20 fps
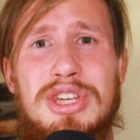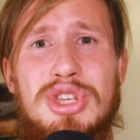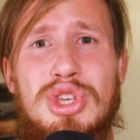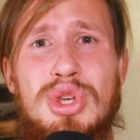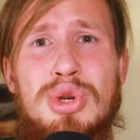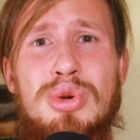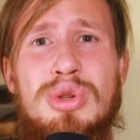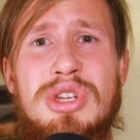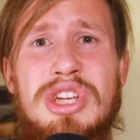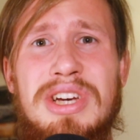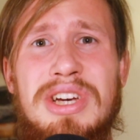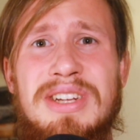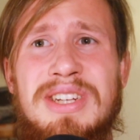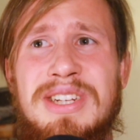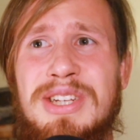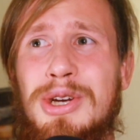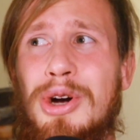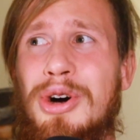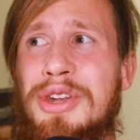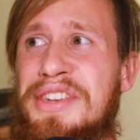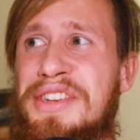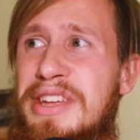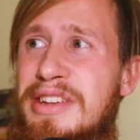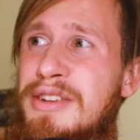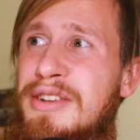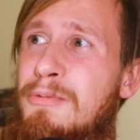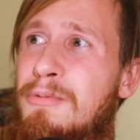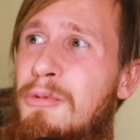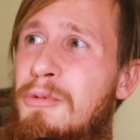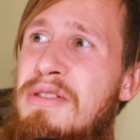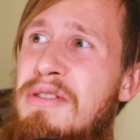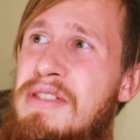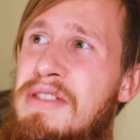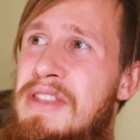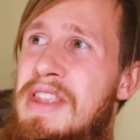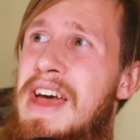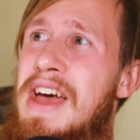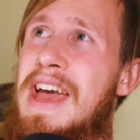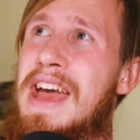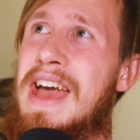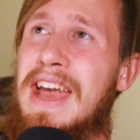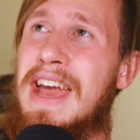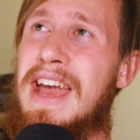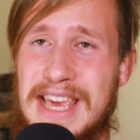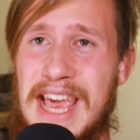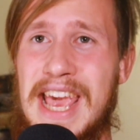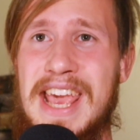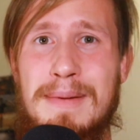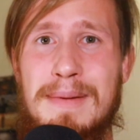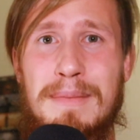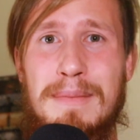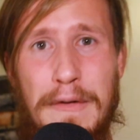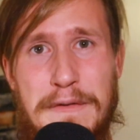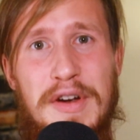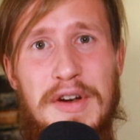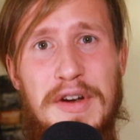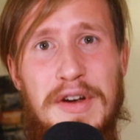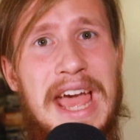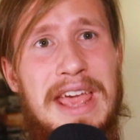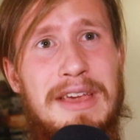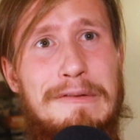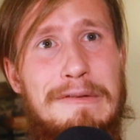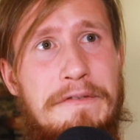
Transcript: You just got this one game of life.